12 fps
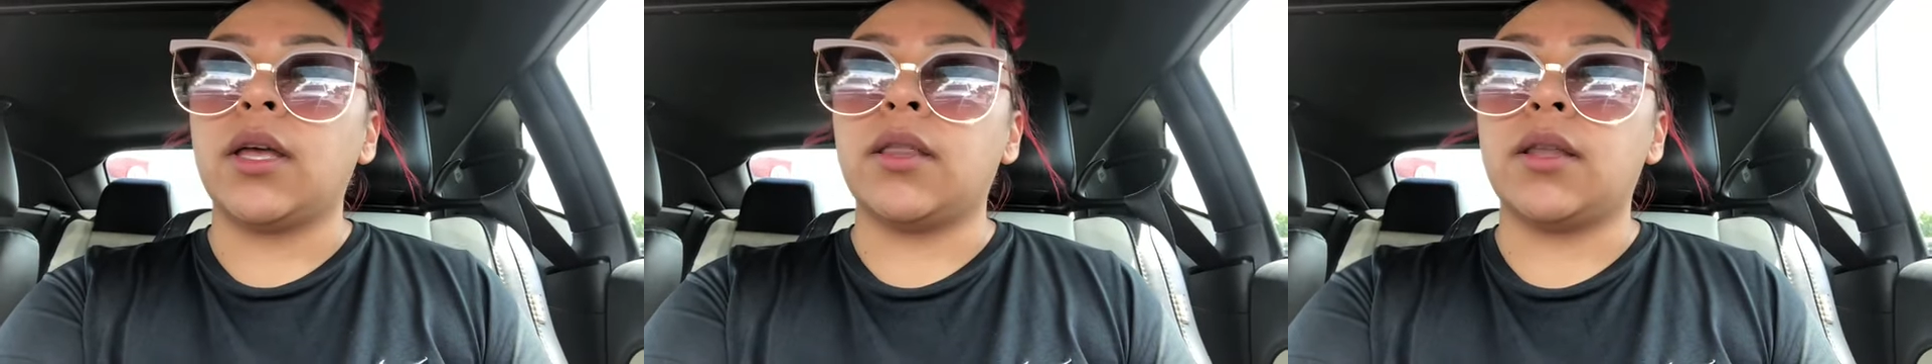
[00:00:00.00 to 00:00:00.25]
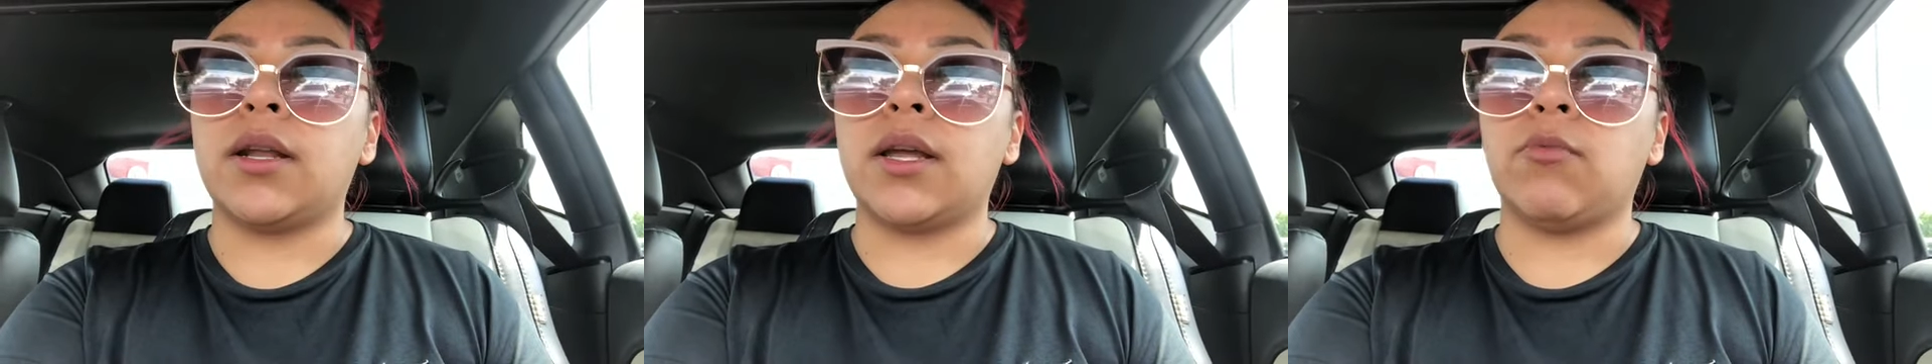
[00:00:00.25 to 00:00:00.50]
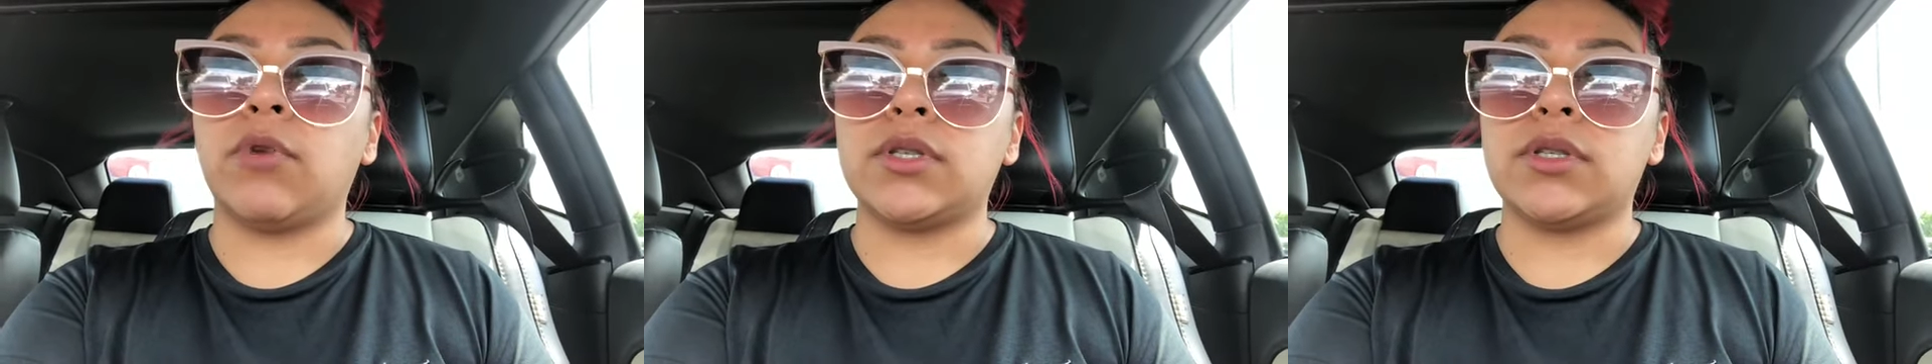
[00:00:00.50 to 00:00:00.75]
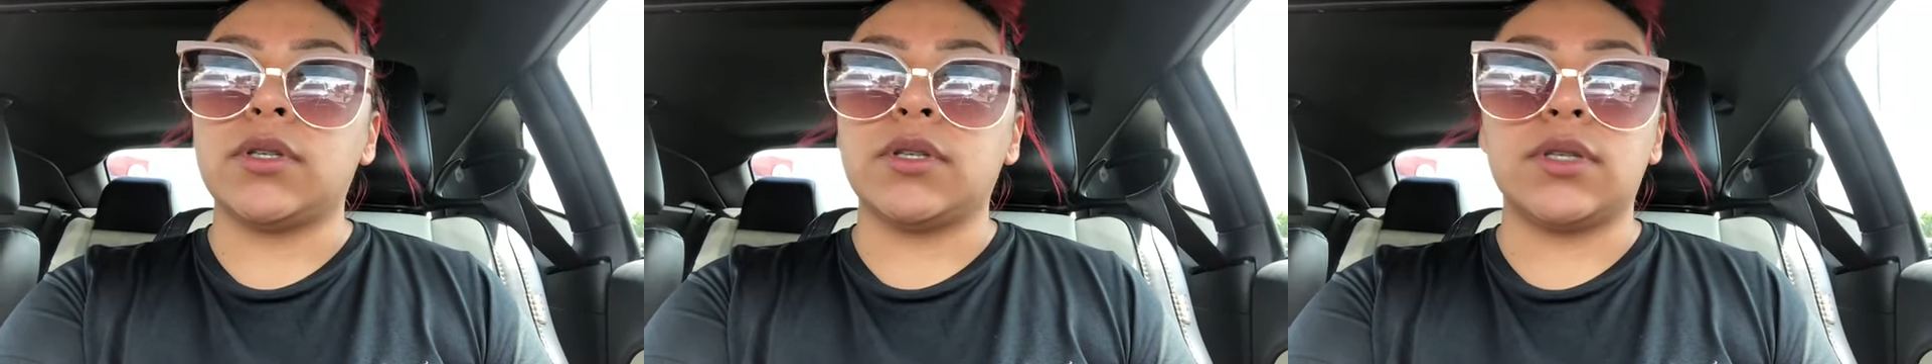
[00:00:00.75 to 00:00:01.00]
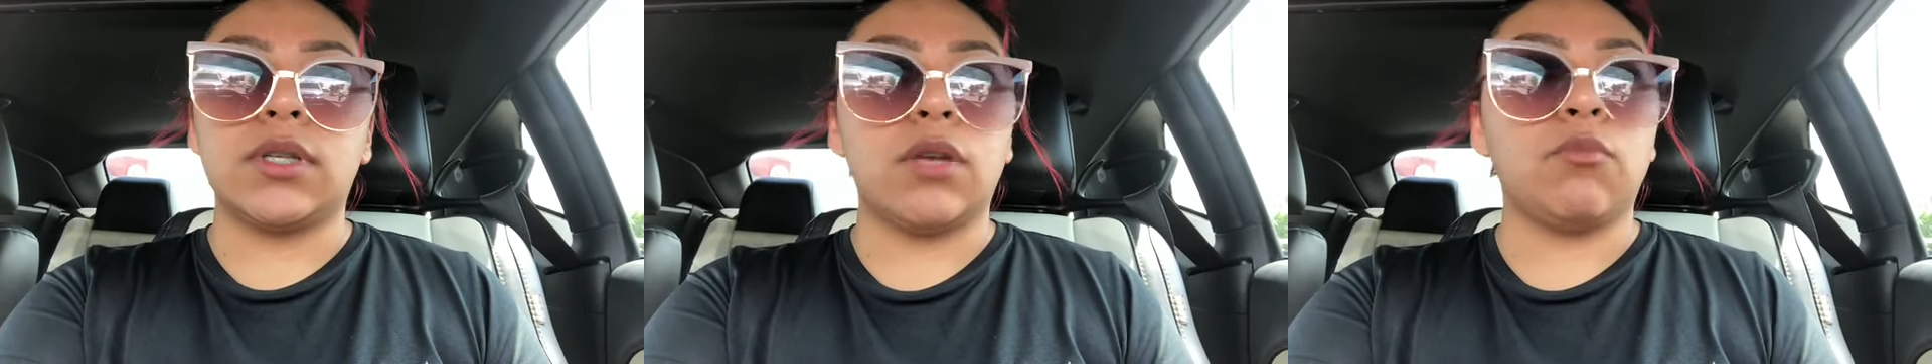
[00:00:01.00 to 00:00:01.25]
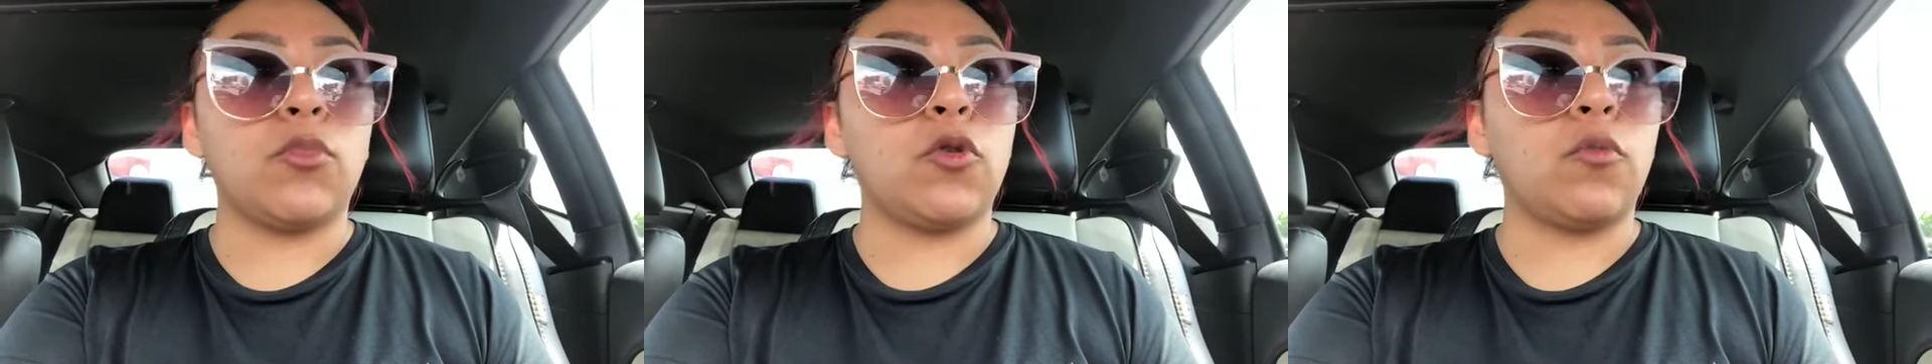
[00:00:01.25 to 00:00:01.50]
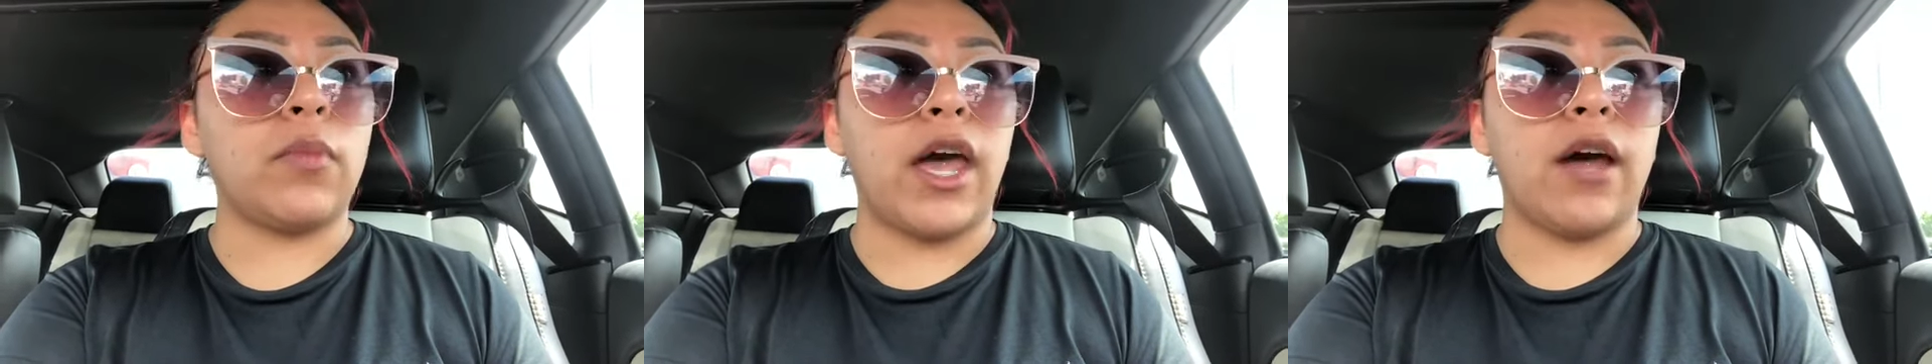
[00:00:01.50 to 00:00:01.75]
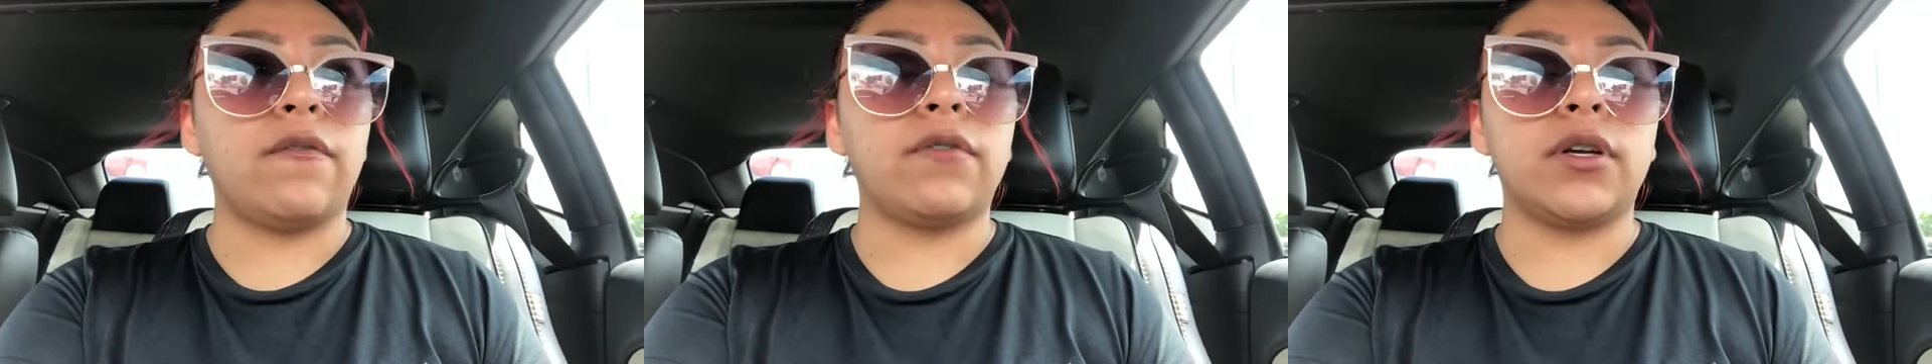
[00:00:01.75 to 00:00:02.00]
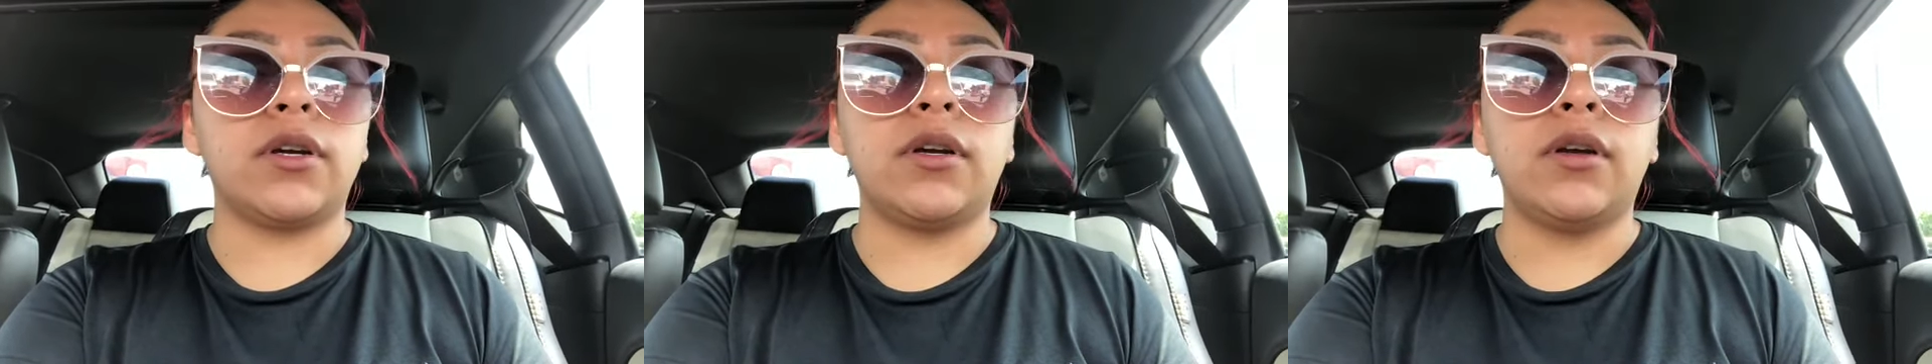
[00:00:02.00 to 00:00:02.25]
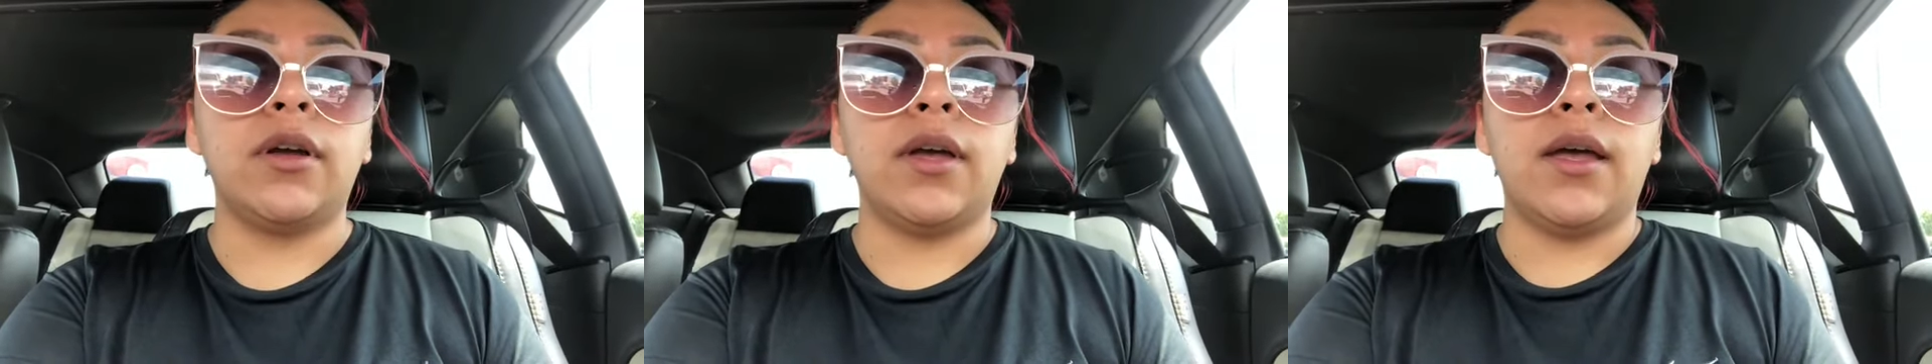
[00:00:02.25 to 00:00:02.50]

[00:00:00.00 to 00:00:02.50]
and then I went to the steam room after